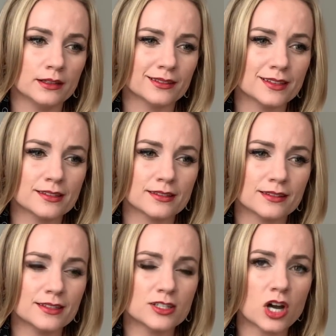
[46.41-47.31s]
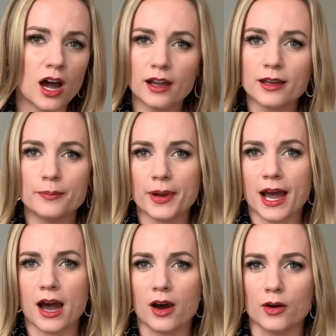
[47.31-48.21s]
let's talk
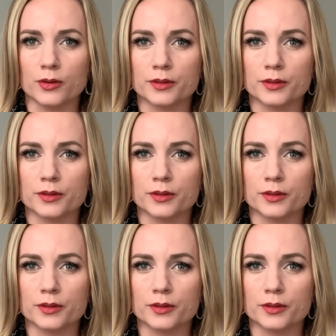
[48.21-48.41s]
about